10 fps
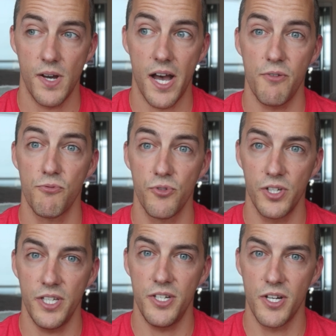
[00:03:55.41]
I
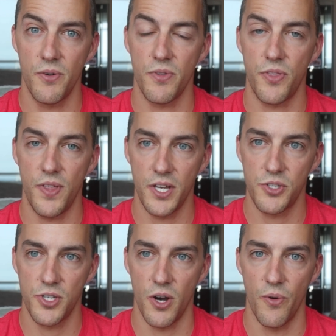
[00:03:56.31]
really don't think
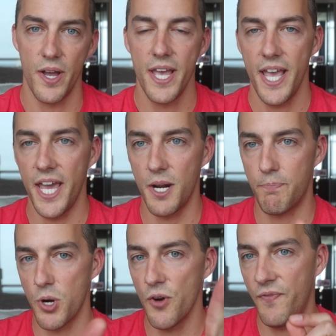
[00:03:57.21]
so. In a
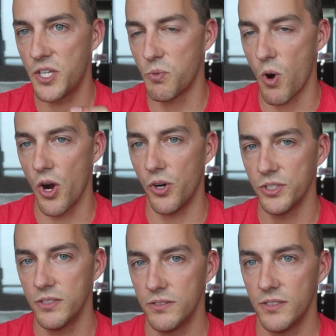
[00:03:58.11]
perfect
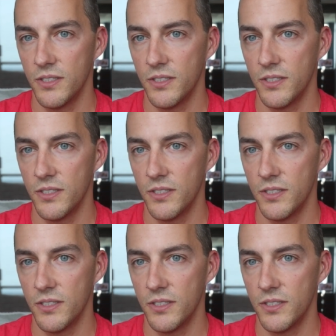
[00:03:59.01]
world,